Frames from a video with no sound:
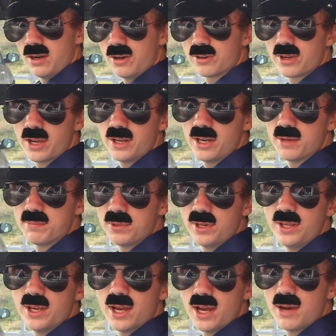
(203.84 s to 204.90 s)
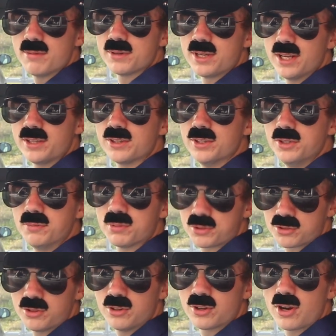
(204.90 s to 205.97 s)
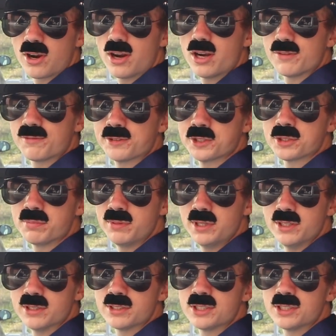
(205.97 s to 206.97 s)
Okay, deputy. I'm gonna take the new patrol car out for a spin.